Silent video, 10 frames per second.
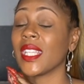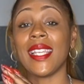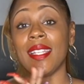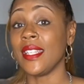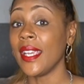
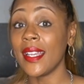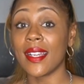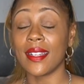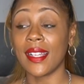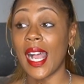And
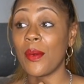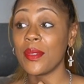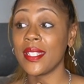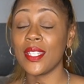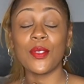yeah, I
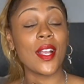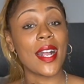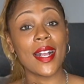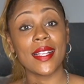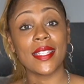will see you
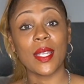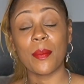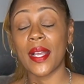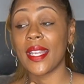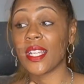guys
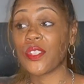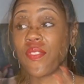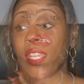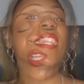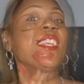in my next
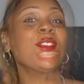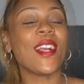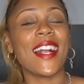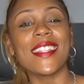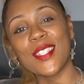video. But thank you
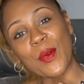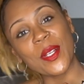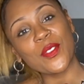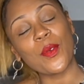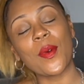guys so
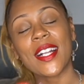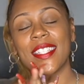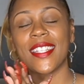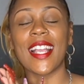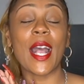much for
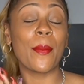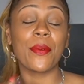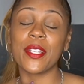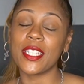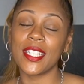watching. I
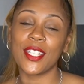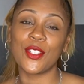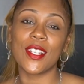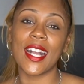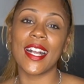
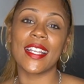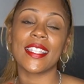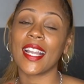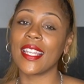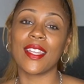appreciate you
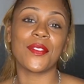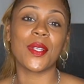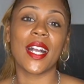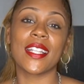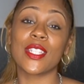guys, and I love you
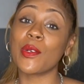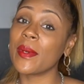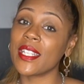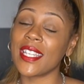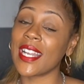guys so
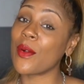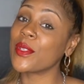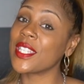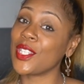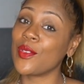much, and I will see you